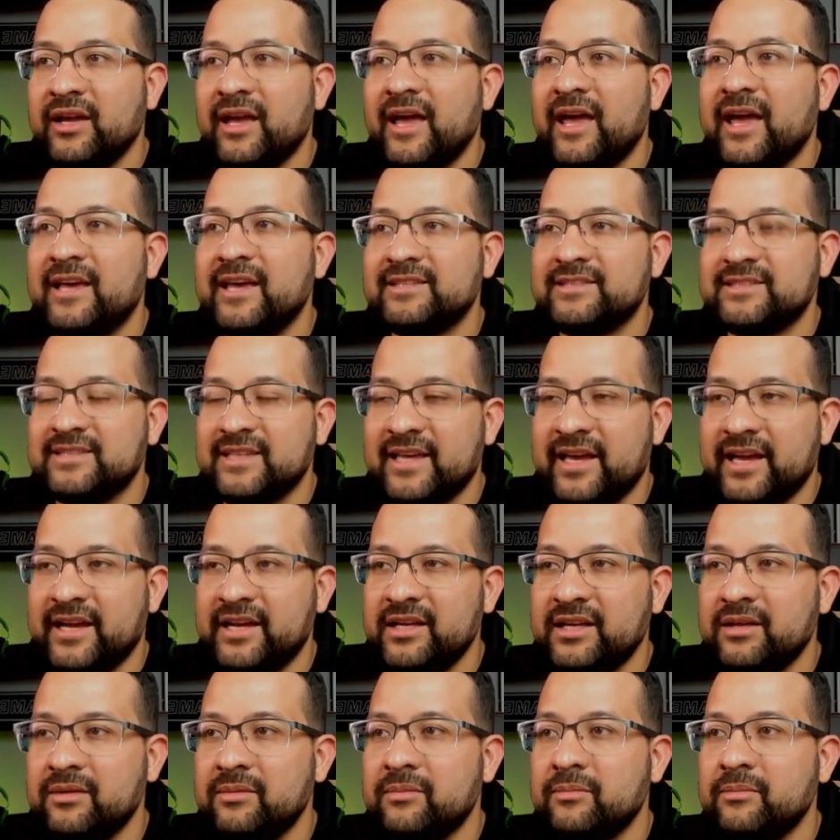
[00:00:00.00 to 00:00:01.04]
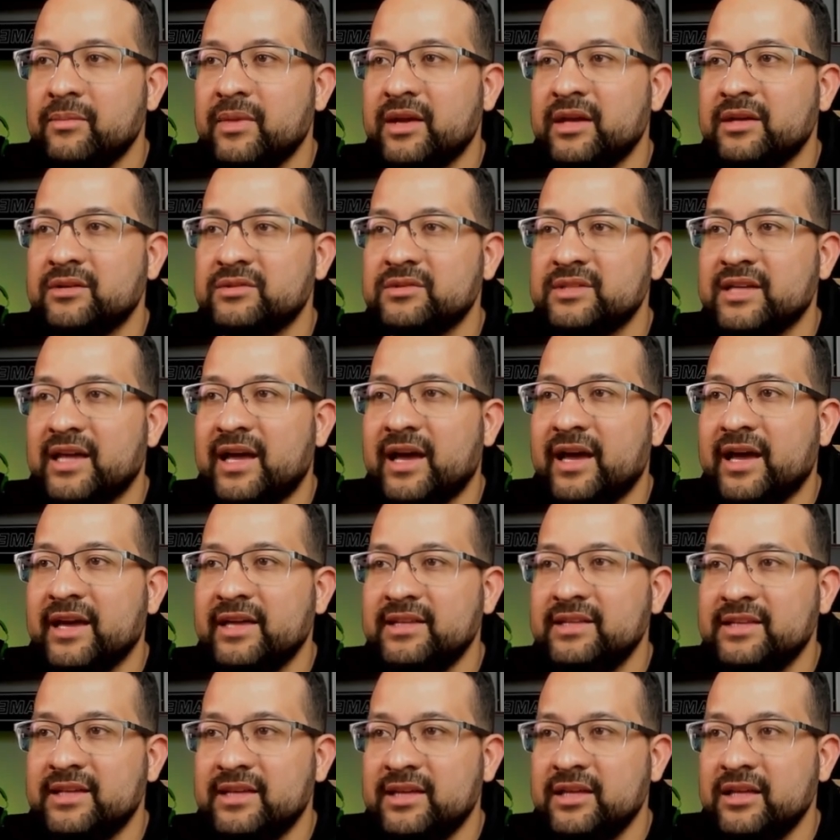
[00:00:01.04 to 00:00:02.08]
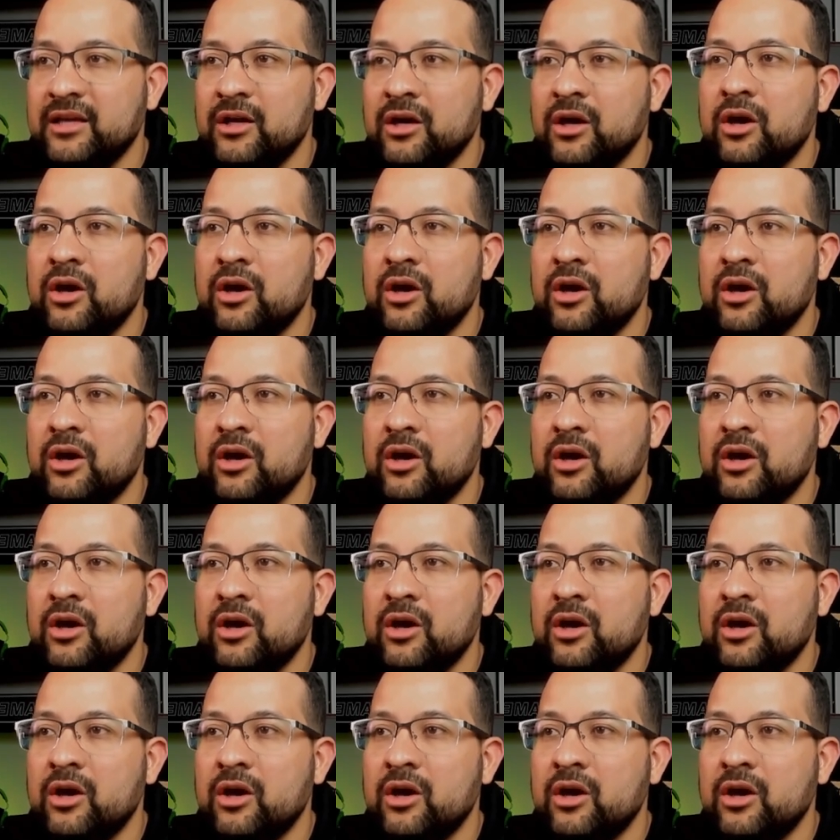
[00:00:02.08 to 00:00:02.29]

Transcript: exec -it